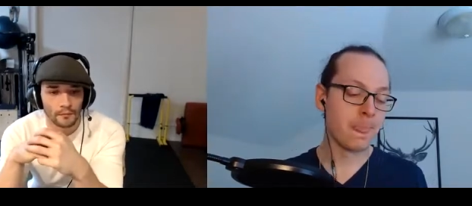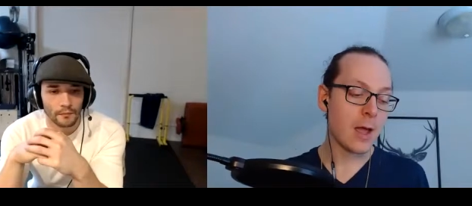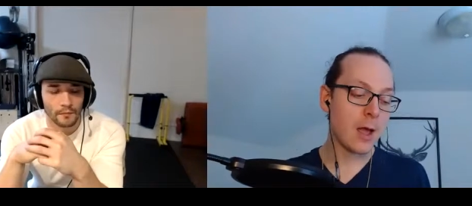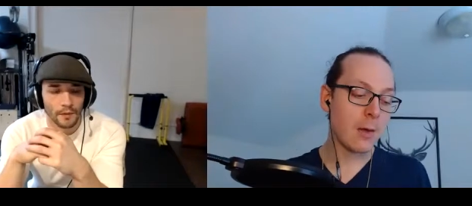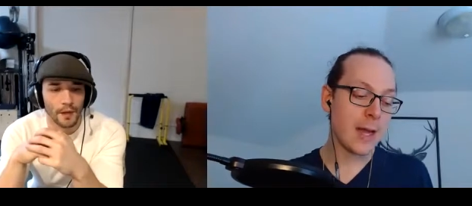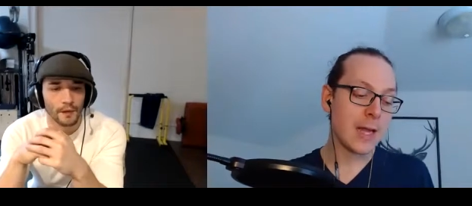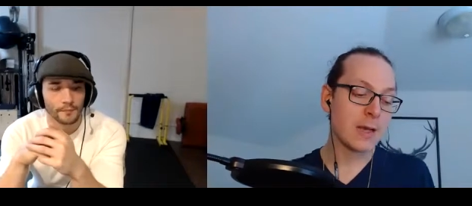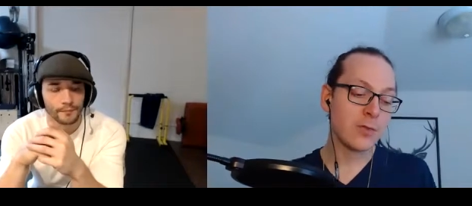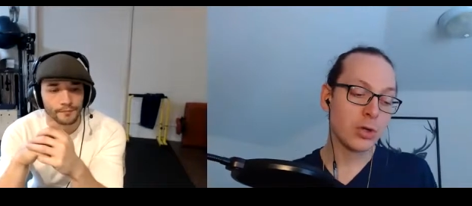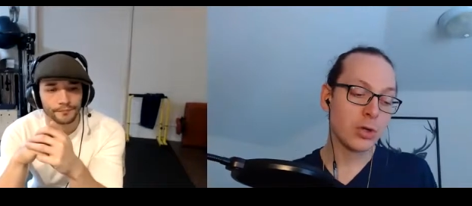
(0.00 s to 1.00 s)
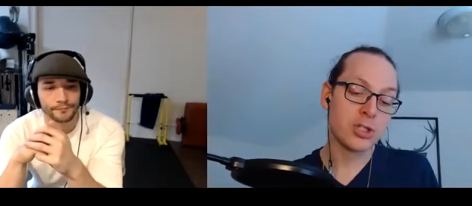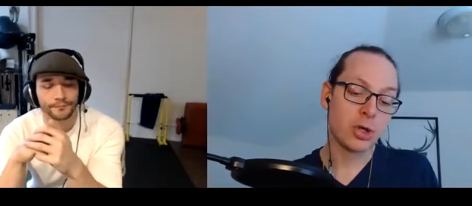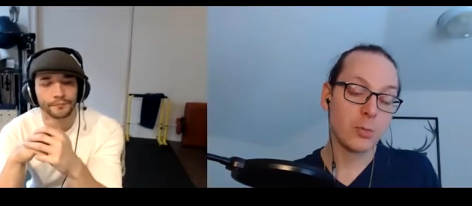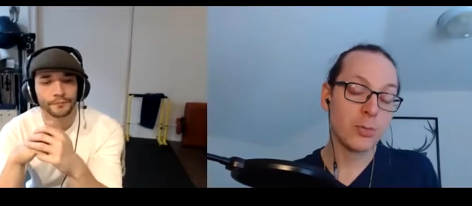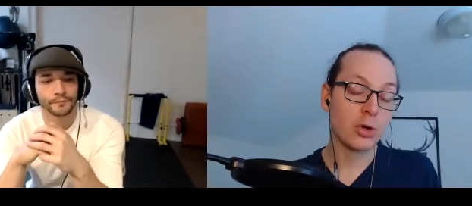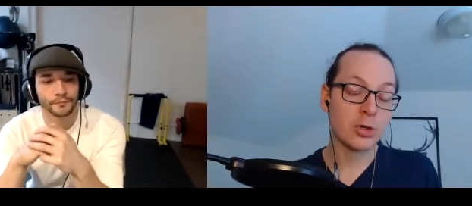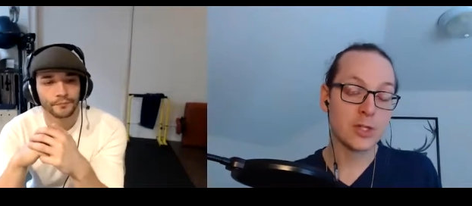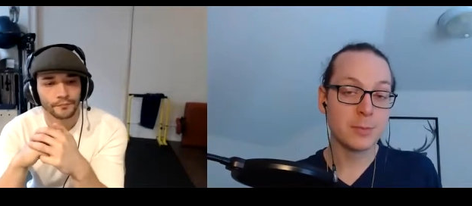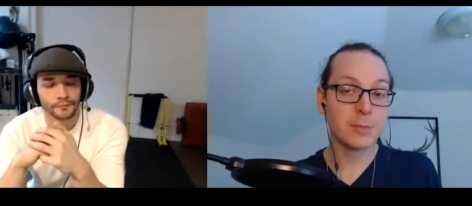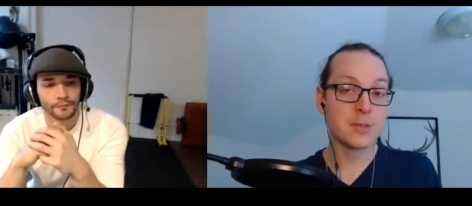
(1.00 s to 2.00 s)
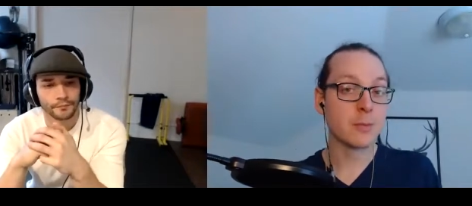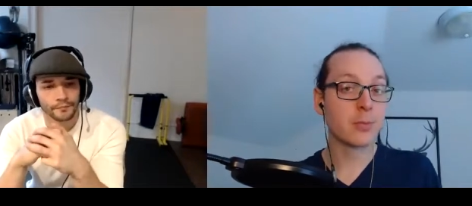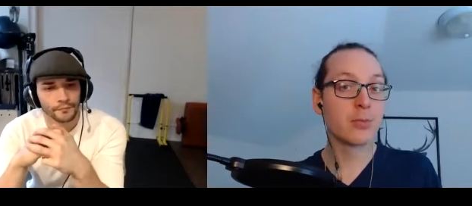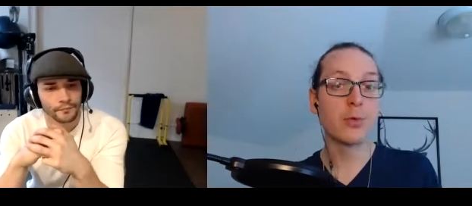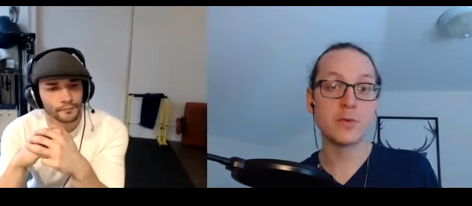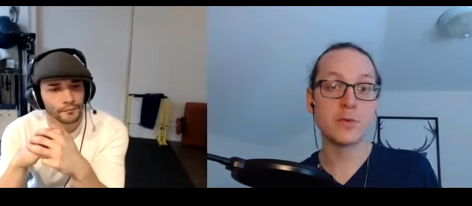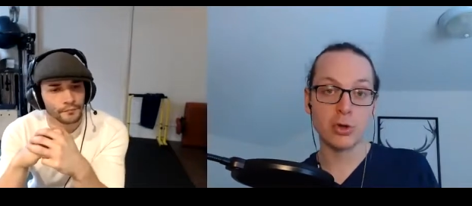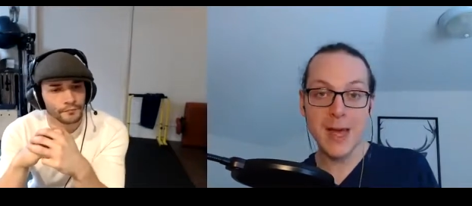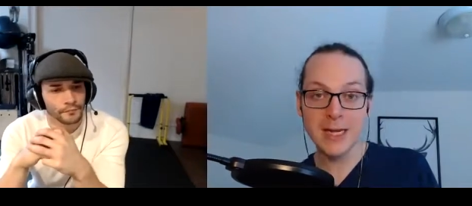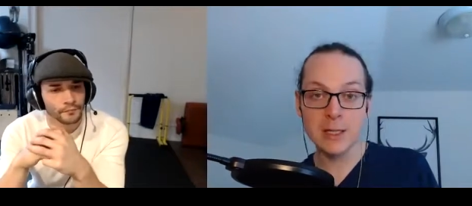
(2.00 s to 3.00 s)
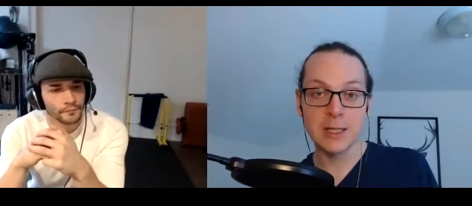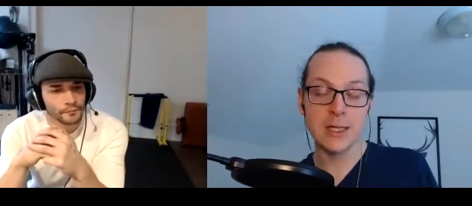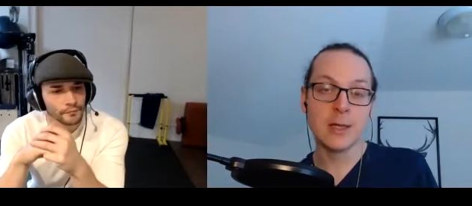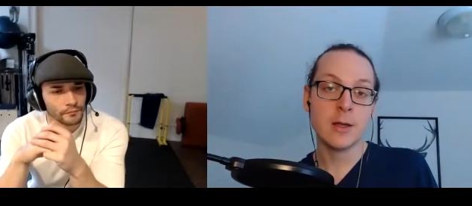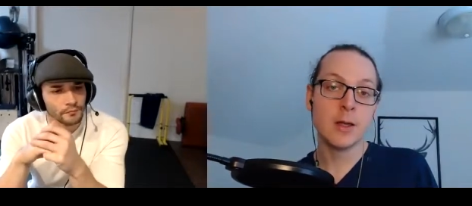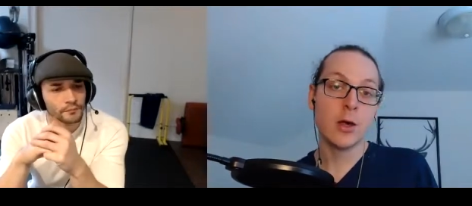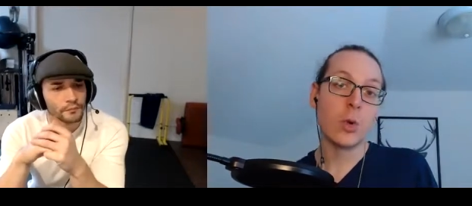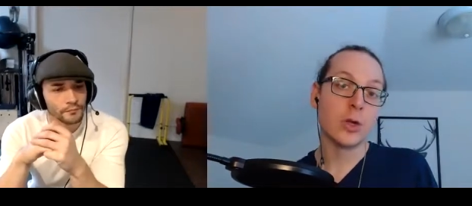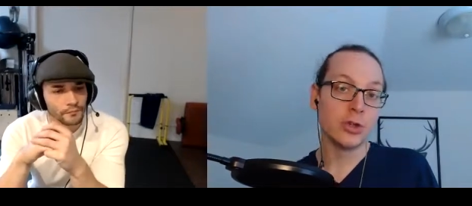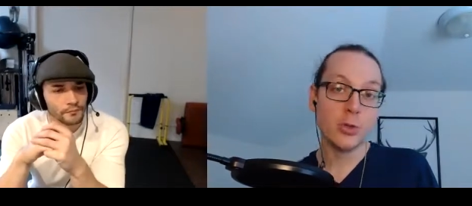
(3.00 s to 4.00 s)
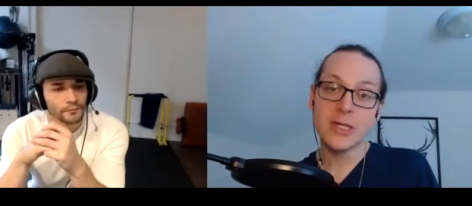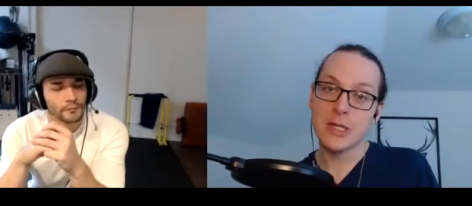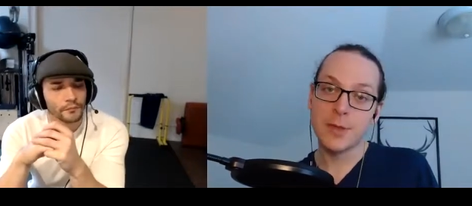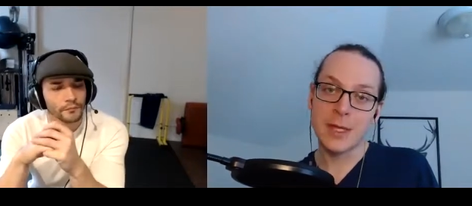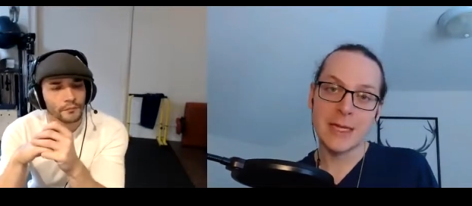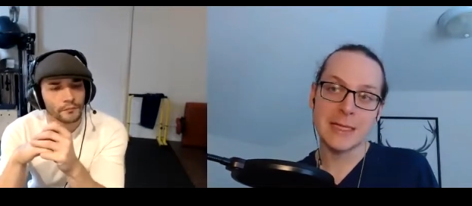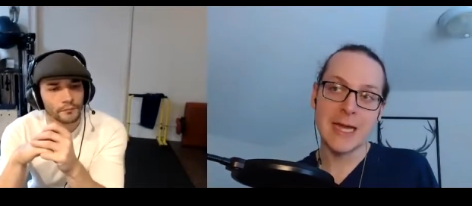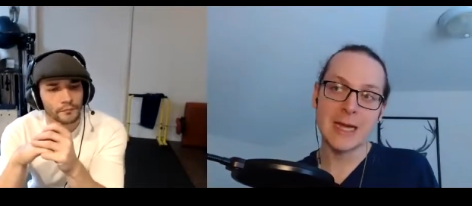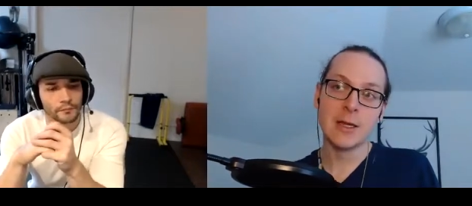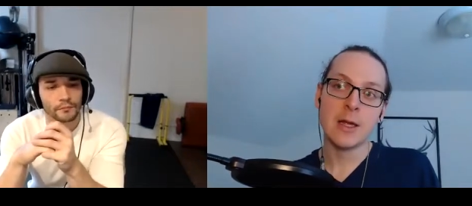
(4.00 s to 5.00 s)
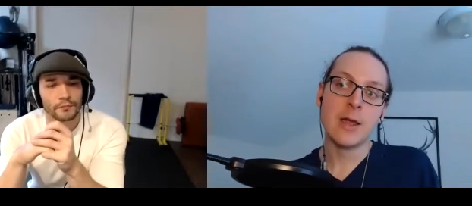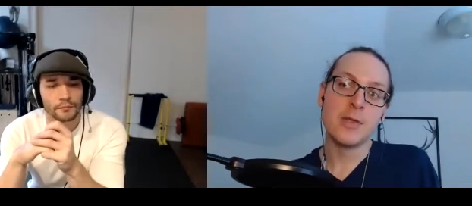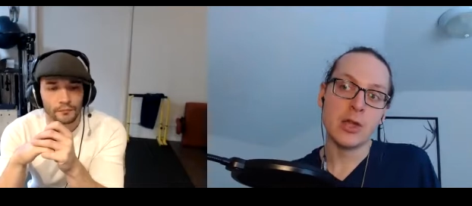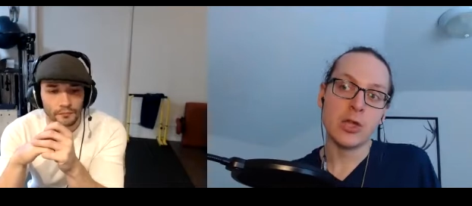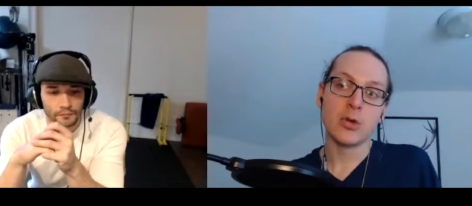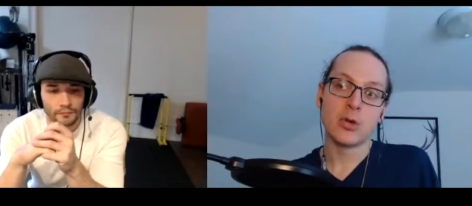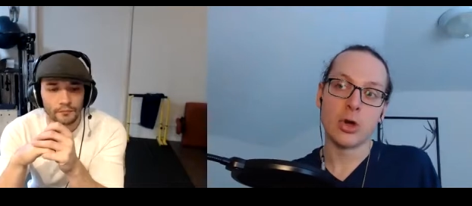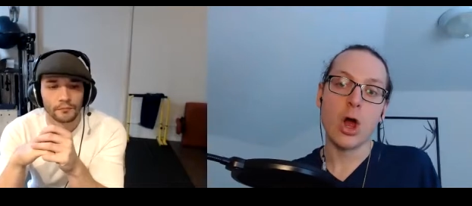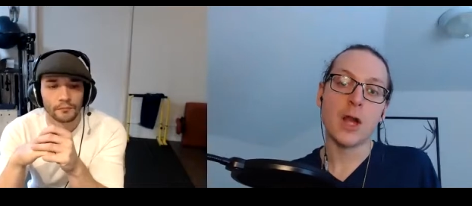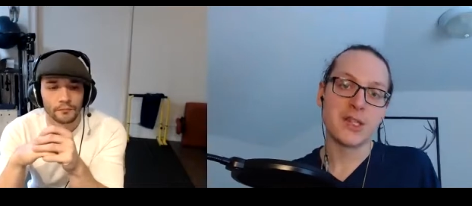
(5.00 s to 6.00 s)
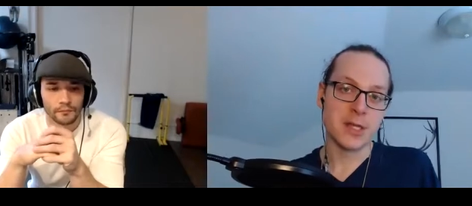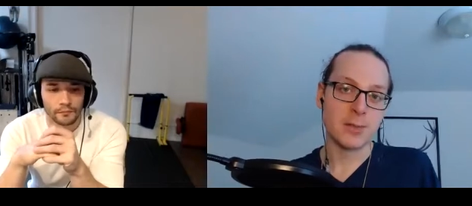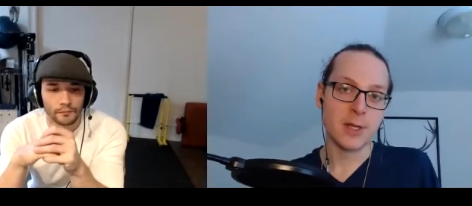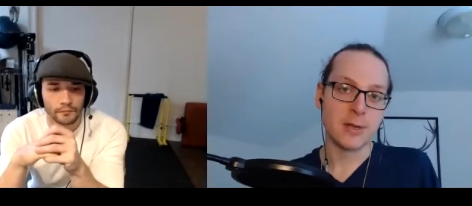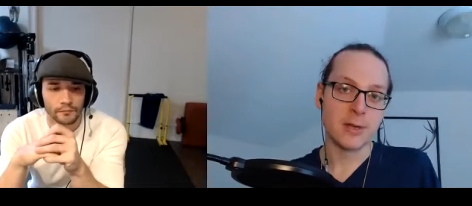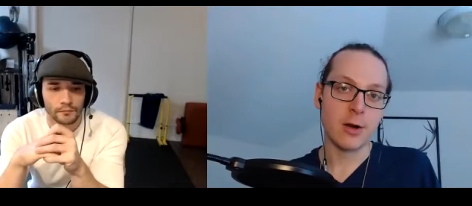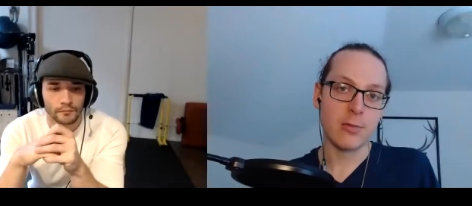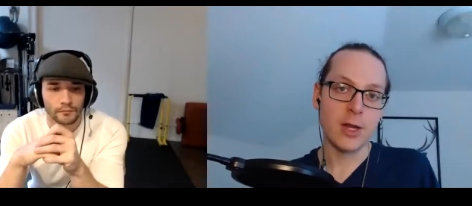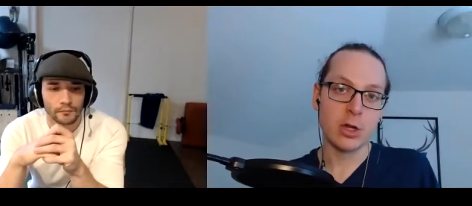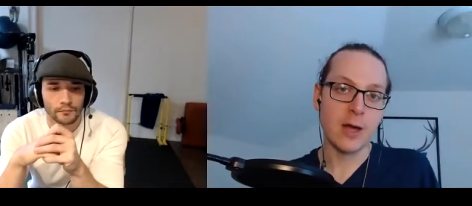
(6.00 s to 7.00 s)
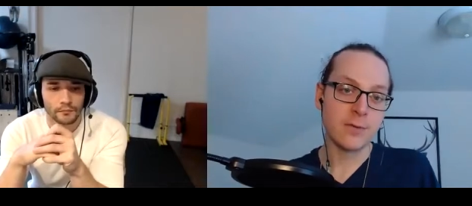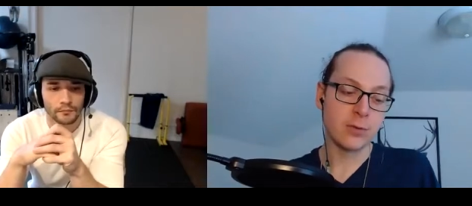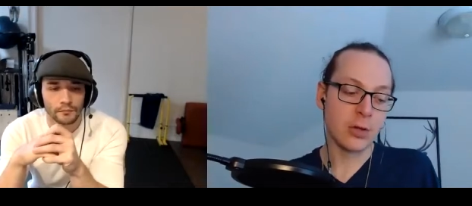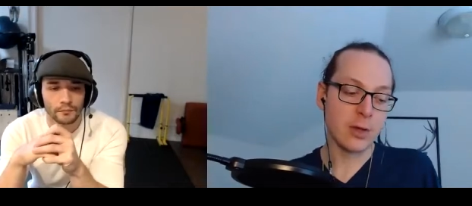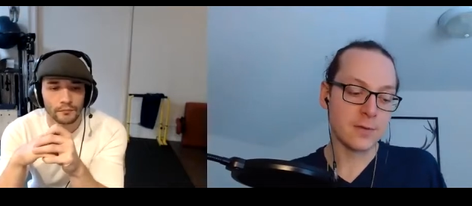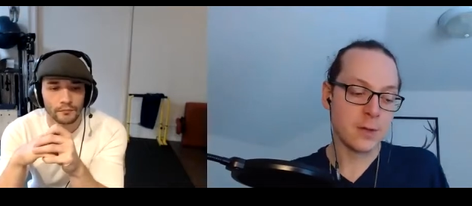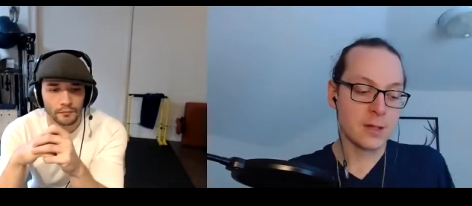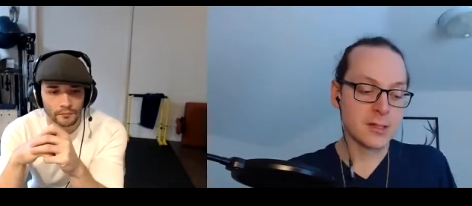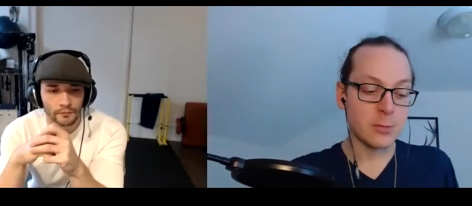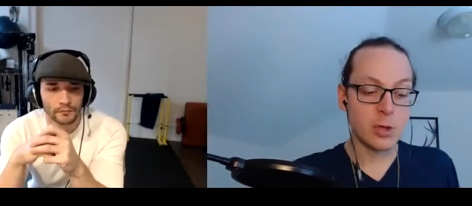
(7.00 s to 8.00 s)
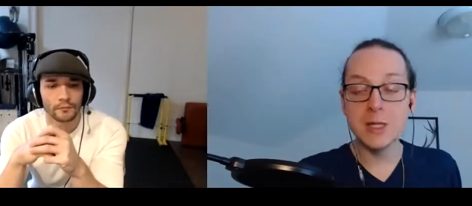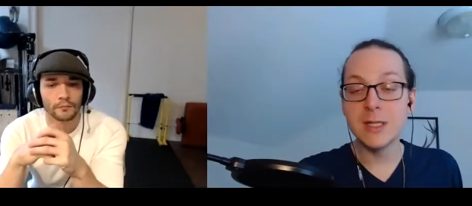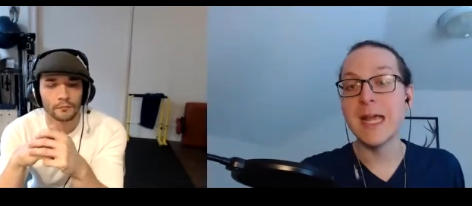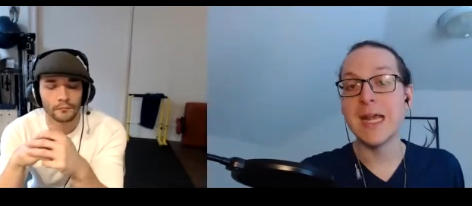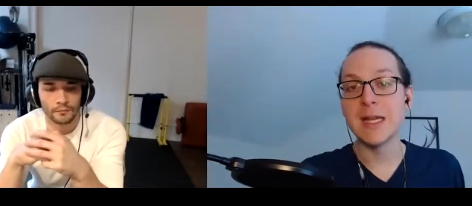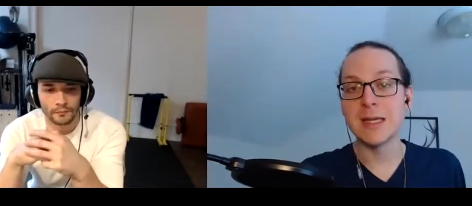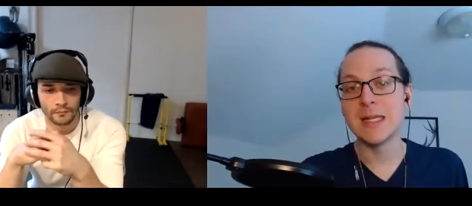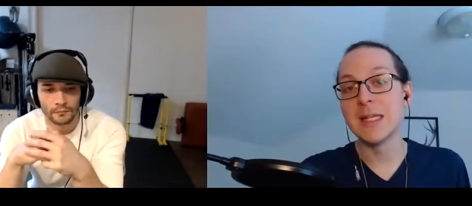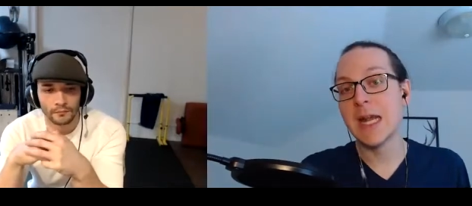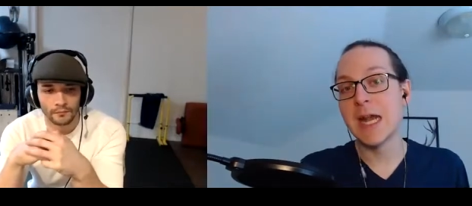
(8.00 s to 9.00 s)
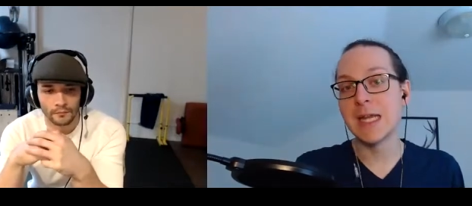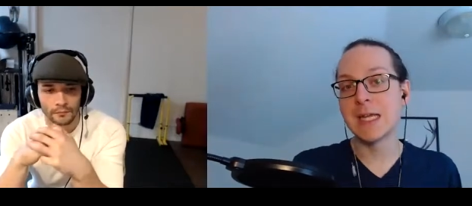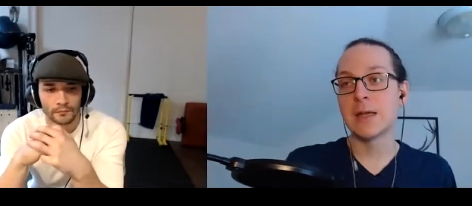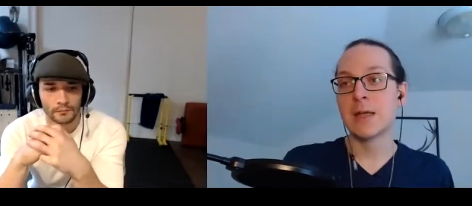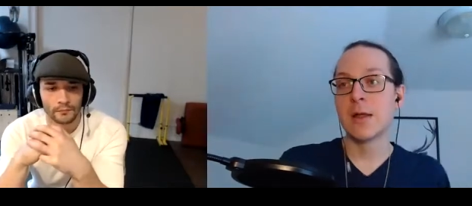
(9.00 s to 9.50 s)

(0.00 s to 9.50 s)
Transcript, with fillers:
Speaker 1: Um, yeah. And if you notice your your symptoms improve dramatically while doing something like that, then you're you're onto something there, right? You have you have some good data indicating